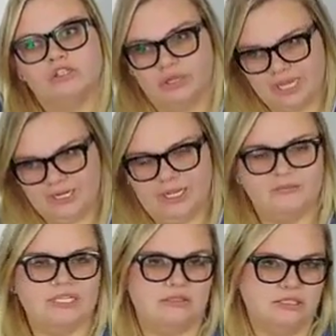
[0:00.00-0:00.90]
So again, it
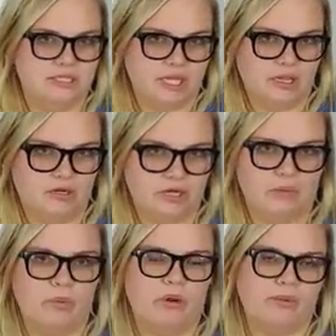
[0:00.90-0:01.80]
comes down to
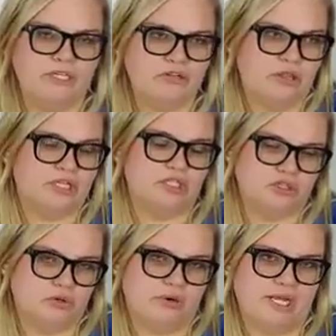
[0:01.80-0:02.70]
decluttering. We want to make sure that's
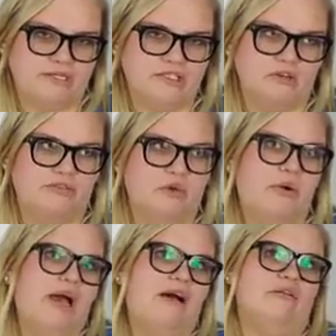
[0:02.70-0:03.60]
show ready. So if
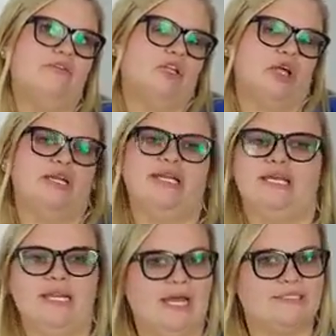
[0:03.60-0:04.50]
you have a lot of
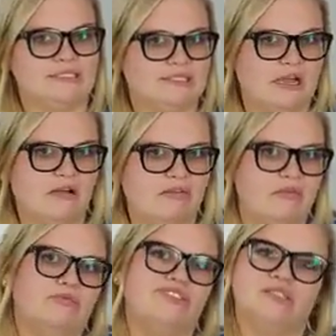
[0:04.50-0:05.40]
knickknacks and stuff,
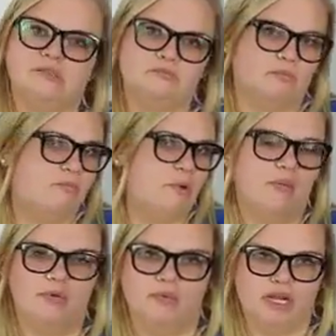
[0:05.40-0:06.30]
just
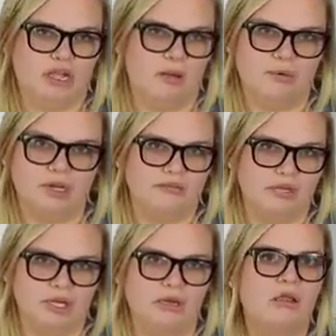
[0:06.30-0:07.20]
pop them in a cupboard
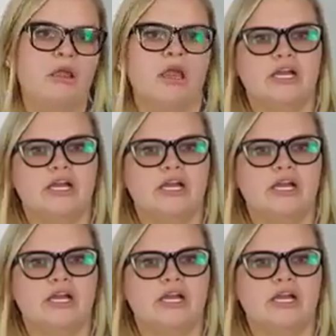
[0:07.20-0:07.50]
even.